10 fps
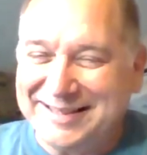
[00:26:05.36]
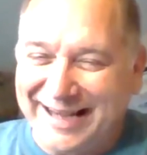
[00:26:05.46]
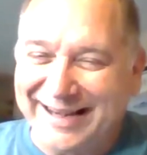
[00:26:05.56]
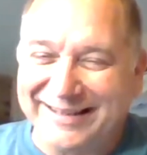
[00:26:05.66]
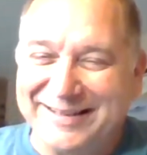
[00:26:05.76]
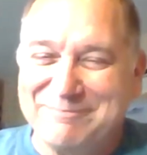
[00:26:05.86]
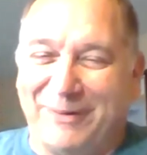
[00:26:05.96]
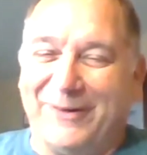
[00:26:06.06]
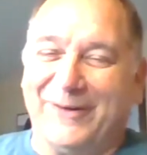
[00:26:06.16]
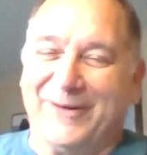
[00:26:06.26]
channeling
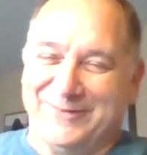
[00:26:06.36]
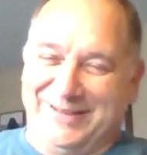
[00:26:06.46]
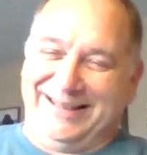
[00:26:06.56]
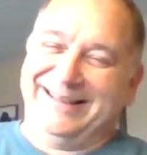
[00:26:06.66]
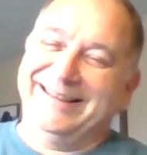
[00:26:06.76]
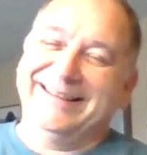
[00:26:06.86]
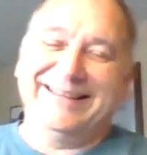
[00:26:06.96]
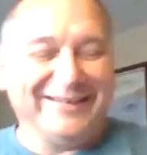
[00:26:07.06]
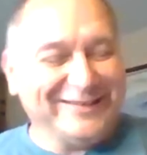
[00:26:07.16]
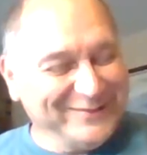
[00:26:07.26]
Paul Harvey.
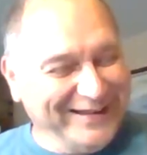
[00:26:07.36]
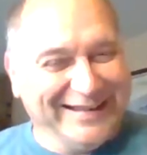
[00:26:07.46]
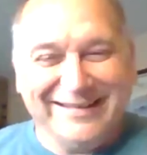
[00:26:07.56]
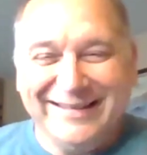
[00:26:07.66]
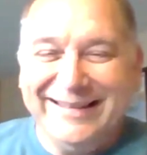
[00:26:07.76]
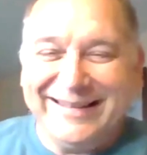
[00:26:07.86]
Oh man,